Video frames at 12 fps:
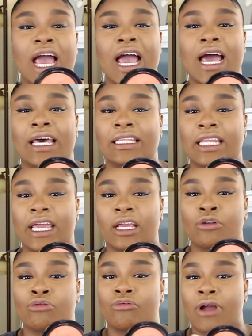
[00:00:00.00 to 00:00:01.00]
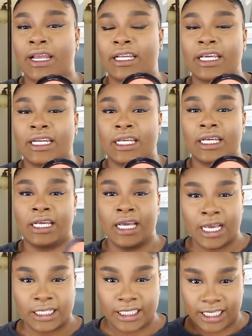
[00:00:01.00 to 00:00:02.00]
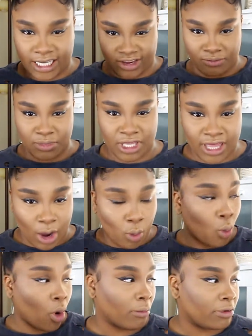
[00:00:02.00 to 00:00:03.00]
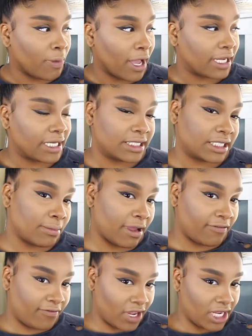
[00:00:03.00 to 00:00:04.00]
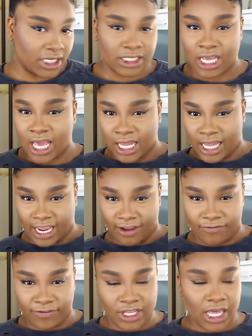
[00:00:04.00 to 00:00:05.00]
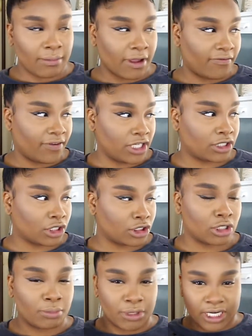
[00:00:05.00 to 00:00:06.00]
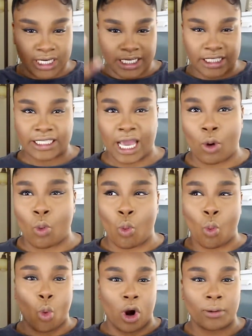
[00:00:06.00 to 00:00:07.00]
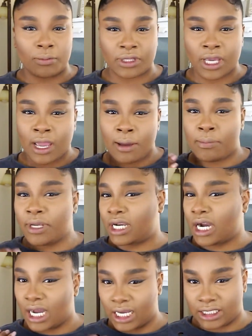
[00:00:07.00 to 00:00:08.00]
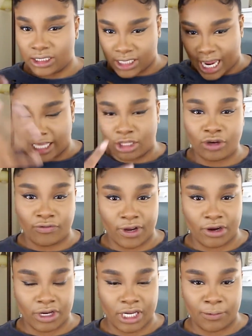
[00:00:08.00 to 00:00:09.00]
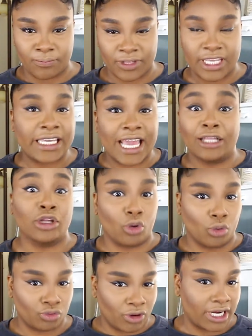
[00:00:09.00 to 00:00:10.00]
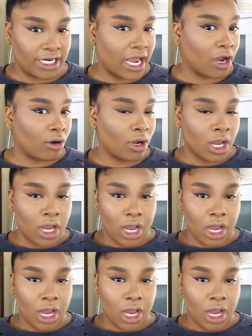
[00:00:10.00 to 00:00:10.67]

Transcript: had like red in it to give me that warmth back into my face. Like I feel like my face looks good, but it needs that warmth because I look very yellow right now